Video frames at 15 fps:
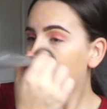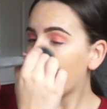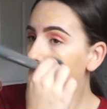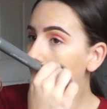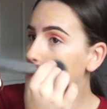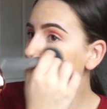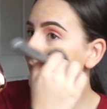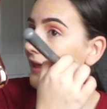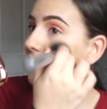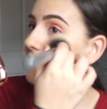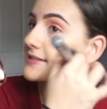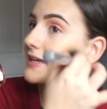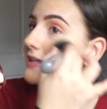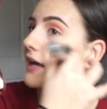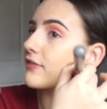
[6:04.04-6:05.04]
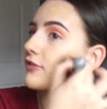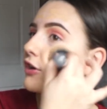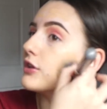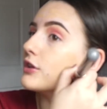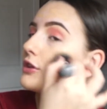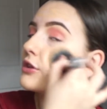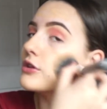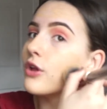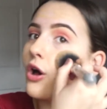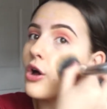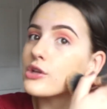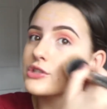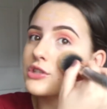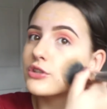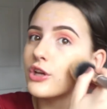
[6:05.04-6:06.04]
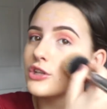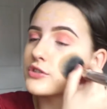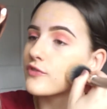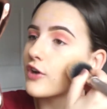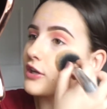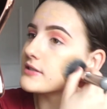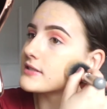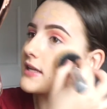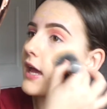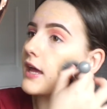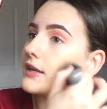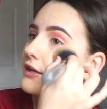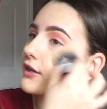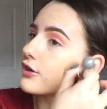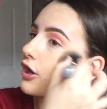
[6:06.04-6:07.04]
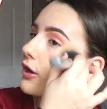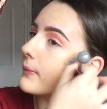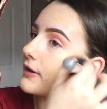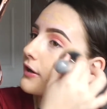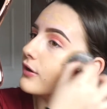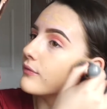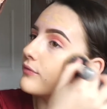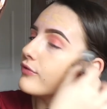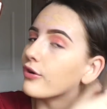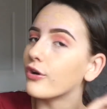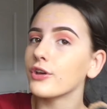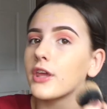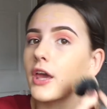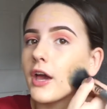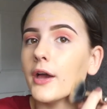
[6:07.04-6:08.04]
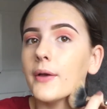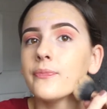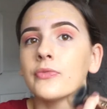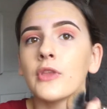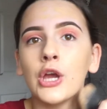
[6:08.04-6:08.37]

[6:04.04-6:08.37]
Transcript: And like I said, I've got lots and lots of content coming up for you.